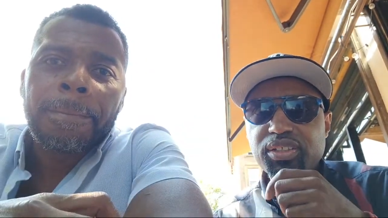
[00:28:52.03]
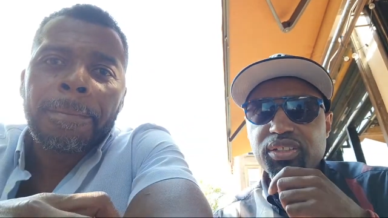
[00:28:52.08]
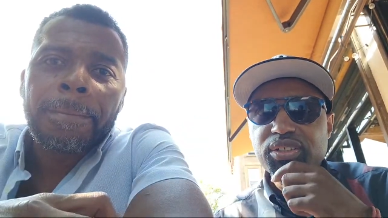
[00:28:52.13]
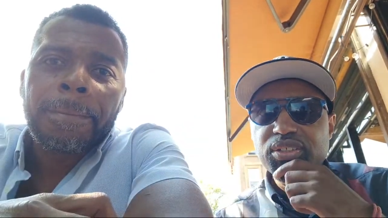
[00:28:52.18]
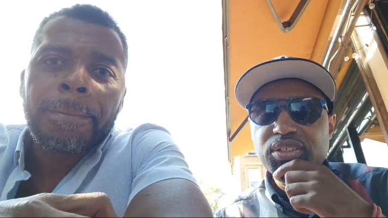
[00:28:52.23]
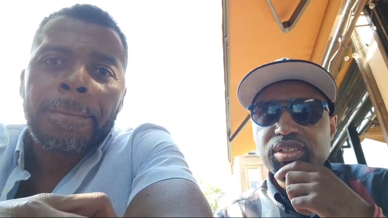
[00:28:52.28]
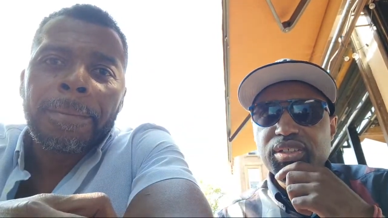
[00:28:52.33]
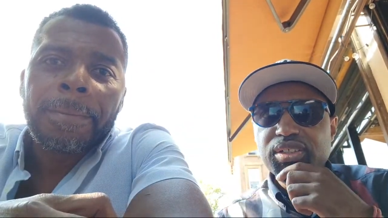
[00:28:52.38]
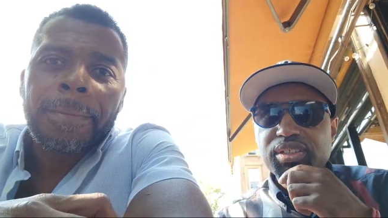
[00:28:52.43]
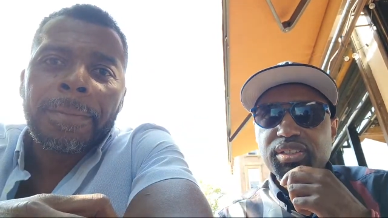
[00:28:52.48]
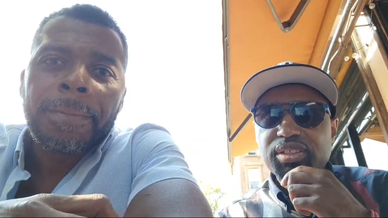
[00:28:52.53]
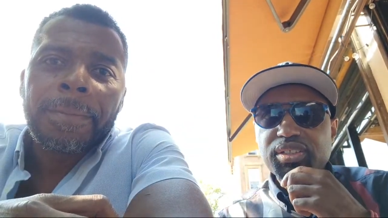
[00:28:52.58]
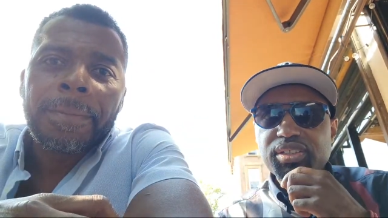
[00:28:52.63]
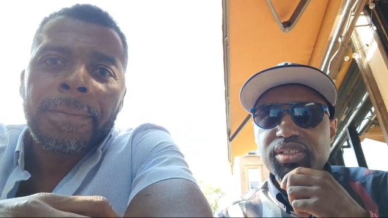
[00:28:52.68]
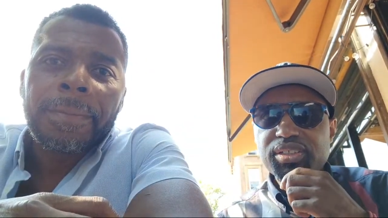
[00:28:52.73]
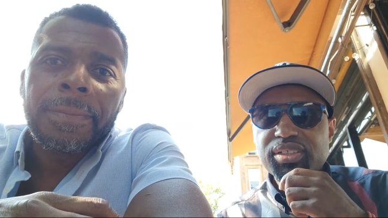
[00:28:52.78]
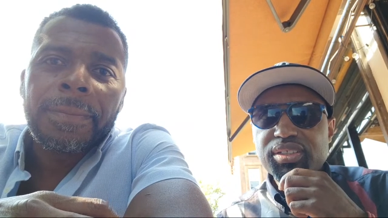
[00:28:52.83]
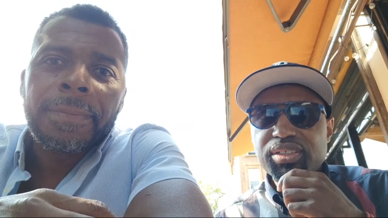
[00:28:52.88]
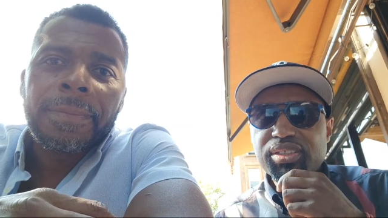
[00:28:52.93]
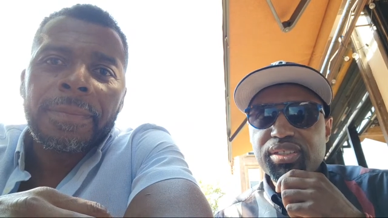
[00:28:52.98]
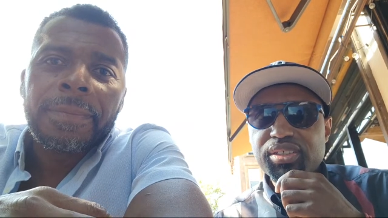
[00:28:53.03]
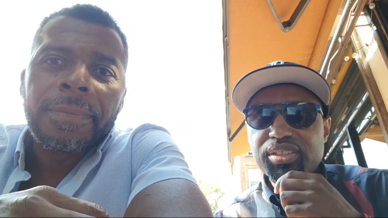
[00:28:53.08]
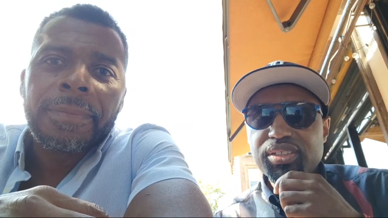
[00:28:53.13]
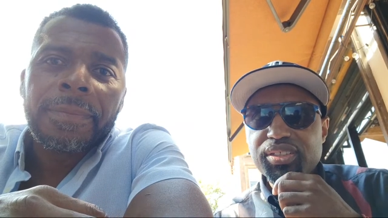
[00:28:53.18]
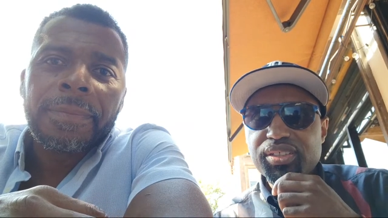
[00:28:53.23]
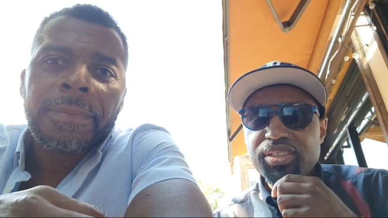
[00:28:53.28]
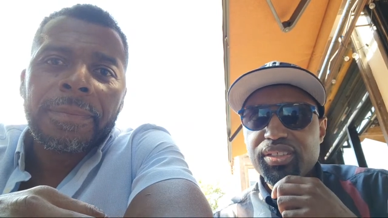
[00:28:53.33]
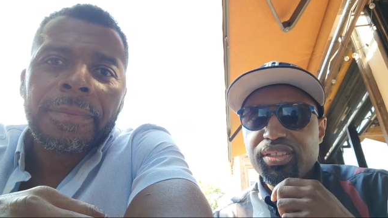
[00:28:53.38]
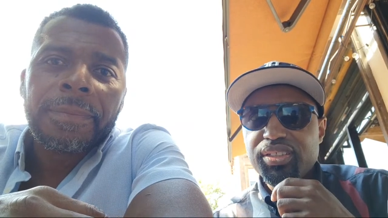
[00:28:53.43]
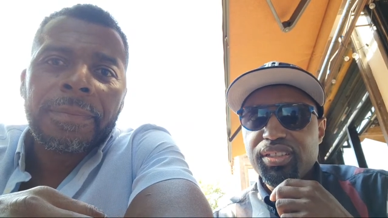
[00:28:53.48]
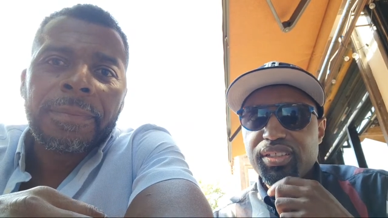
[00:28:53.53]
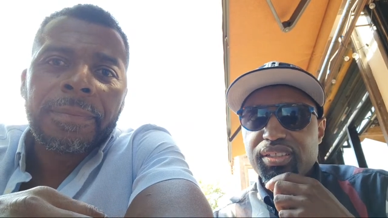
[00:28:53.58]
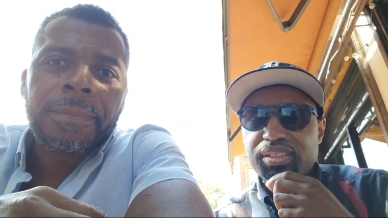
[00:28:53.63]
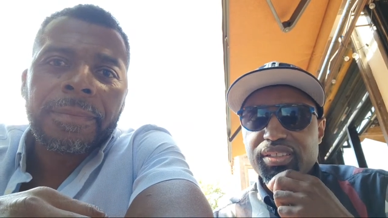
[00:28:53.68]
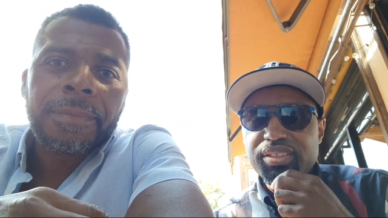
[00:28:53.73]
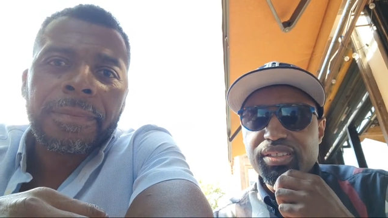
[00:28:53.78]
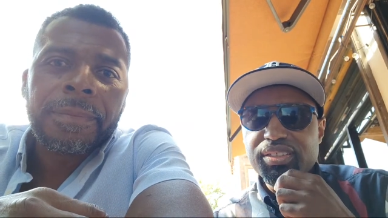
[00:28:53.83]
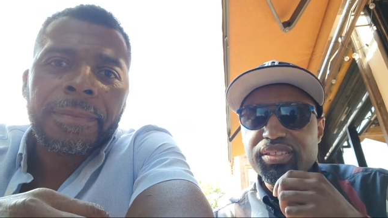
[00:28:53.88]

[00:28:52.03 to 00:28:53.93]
Nothing is said.